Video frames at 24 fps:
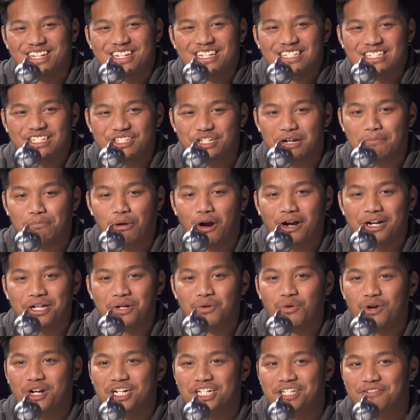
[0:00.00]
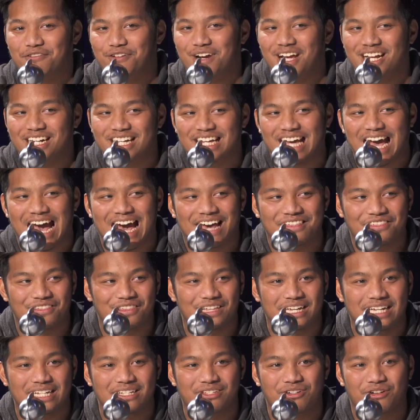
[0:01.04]
Your parting words for any
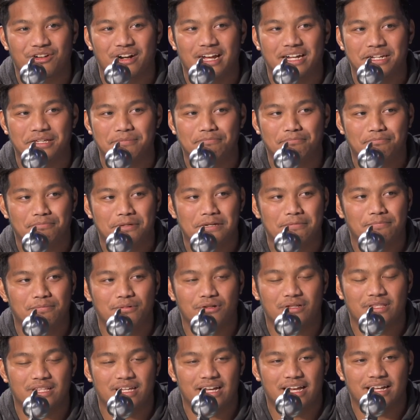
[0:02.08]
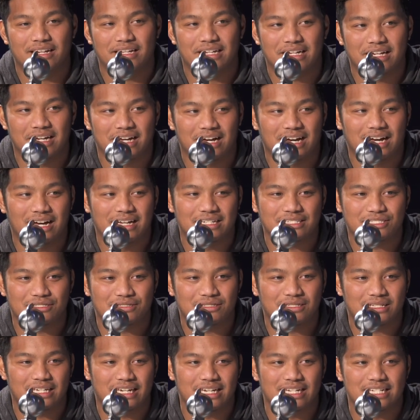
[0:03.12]
athlete or any people, any
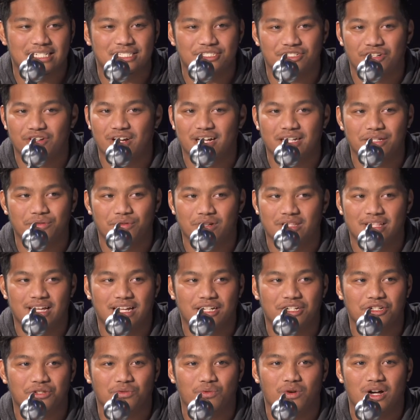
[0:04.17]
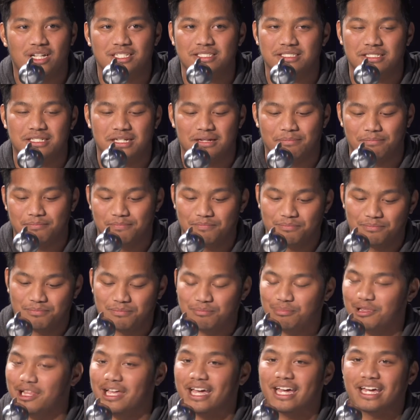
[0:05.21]
kids or anyone that just wants to
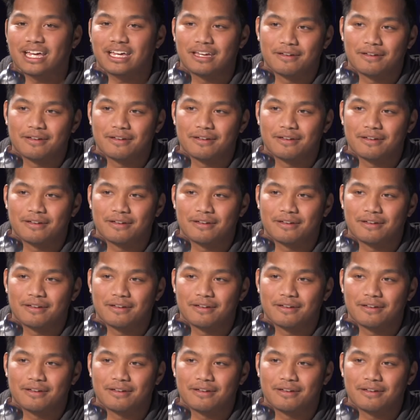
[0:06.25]
play.